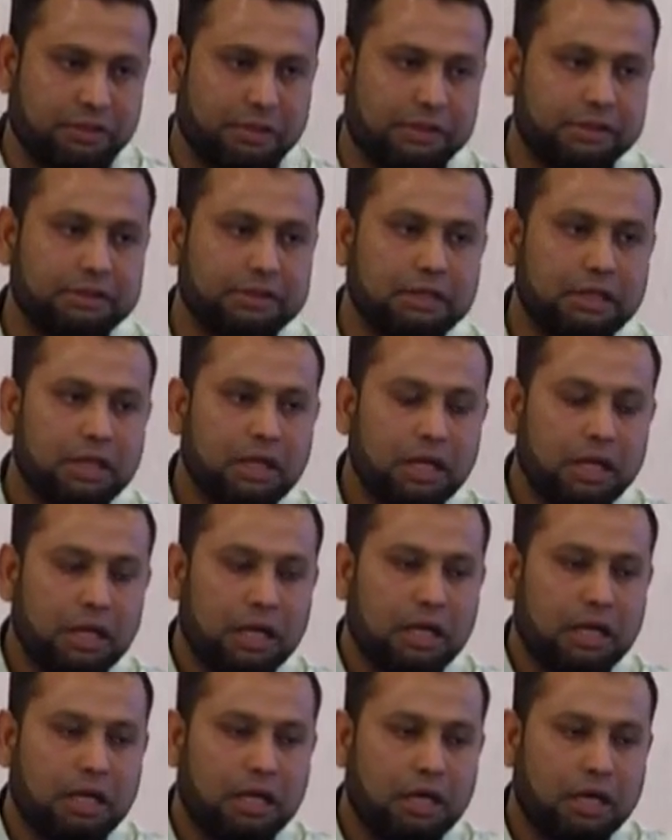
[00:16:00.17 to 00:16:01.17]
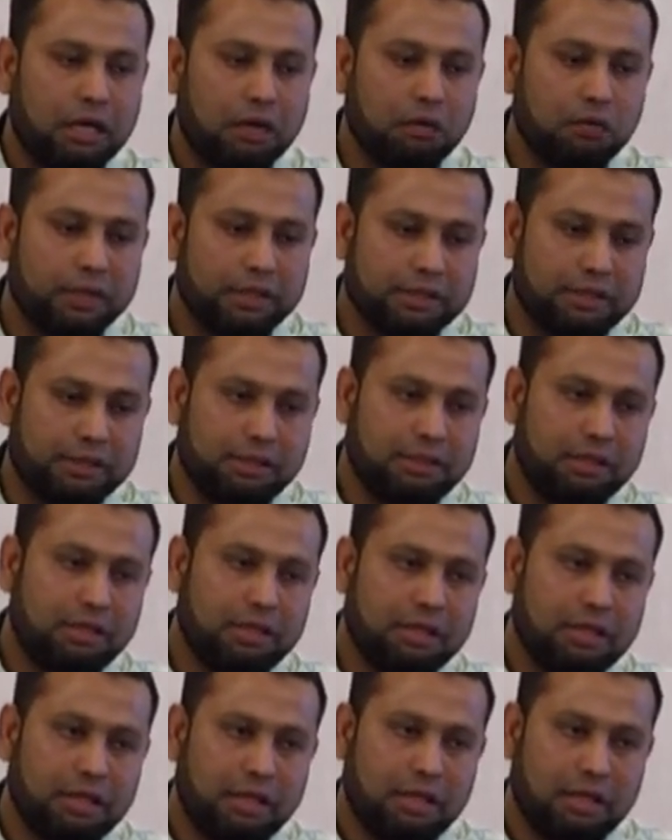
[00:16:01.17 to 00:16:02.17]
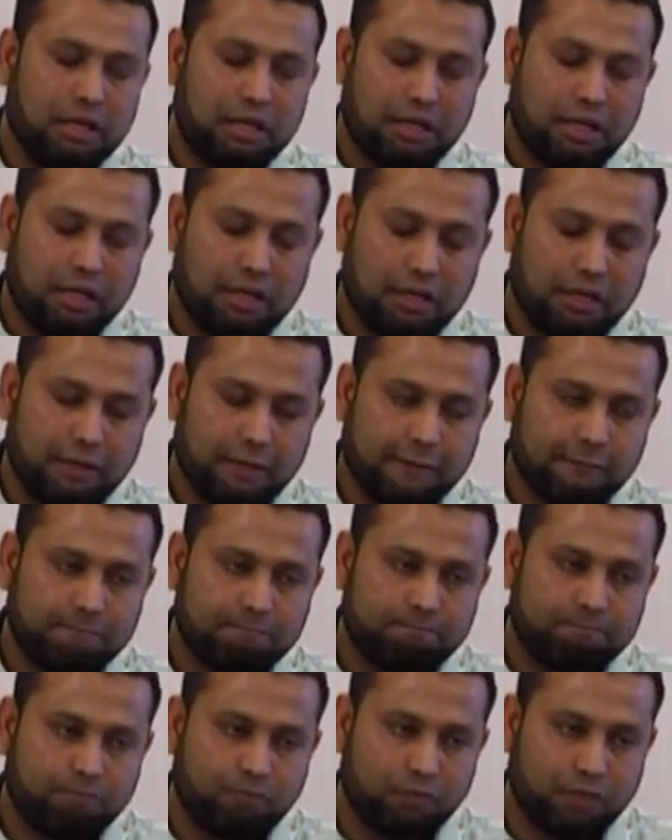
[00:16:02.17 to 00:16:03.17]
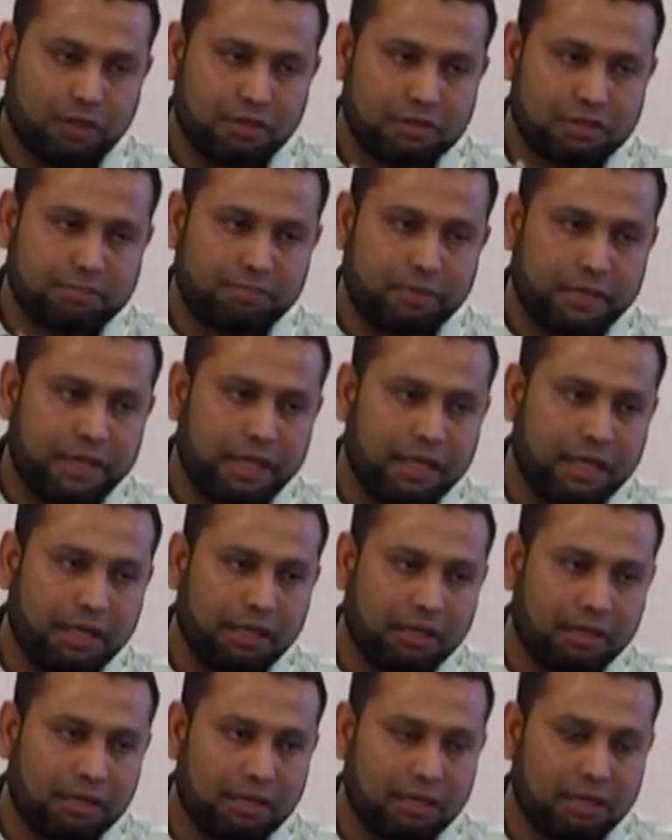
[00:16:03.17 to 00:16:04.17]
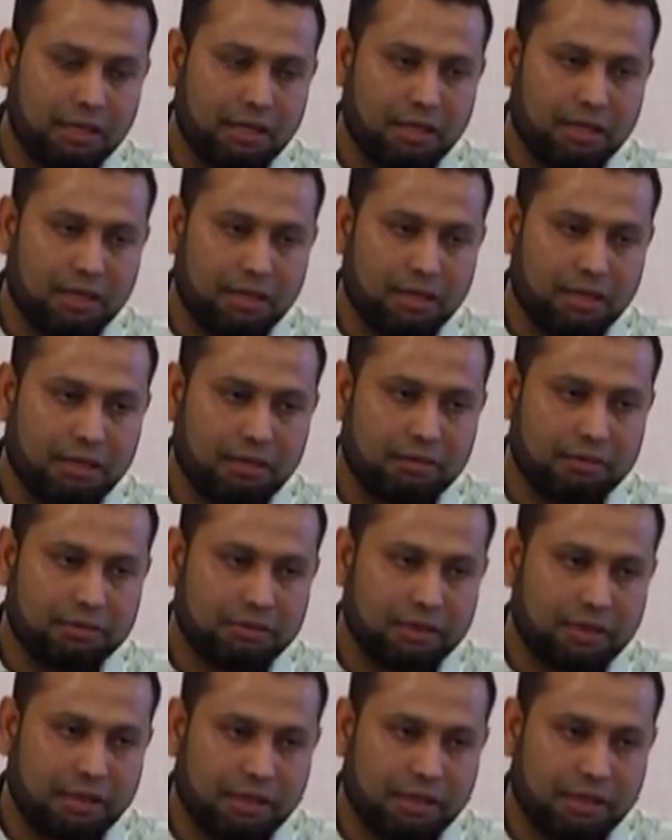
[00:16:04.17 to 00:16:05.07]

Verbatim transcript: was uh, whether uh, spring, uh,